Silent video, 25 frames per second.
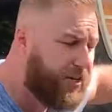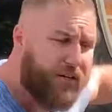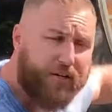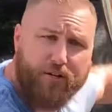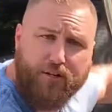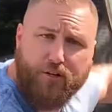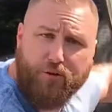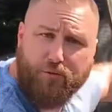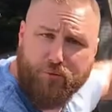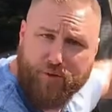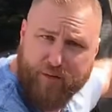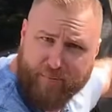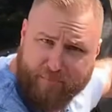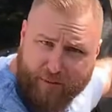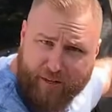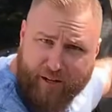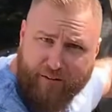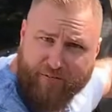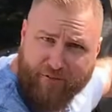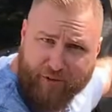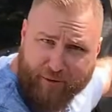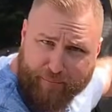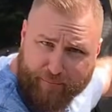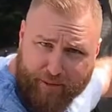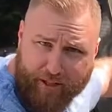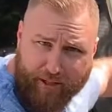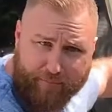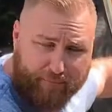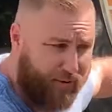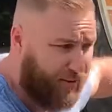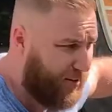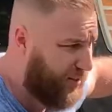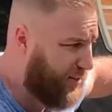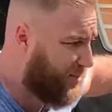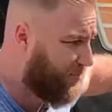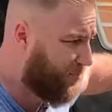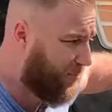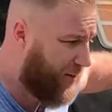going to rip off your bumper.
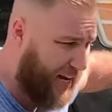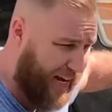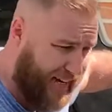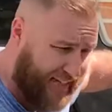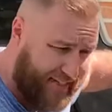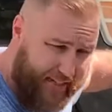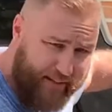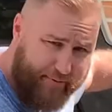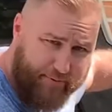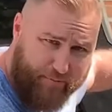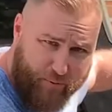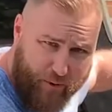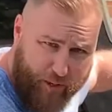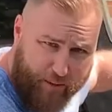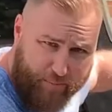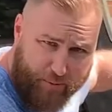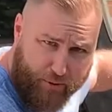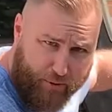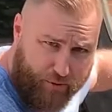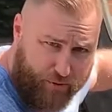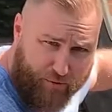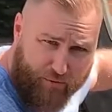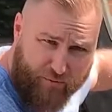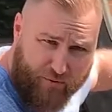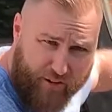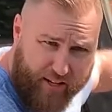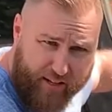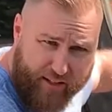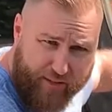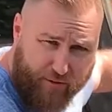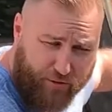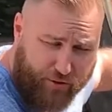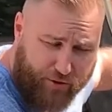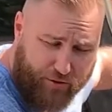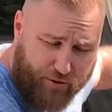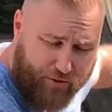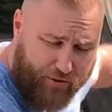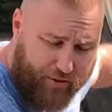These plastic bumpers on
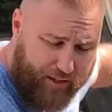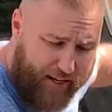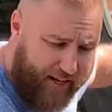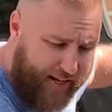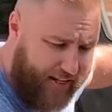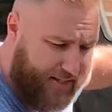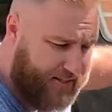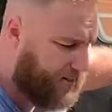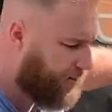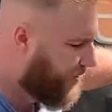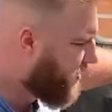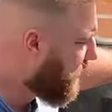vehicles don't last.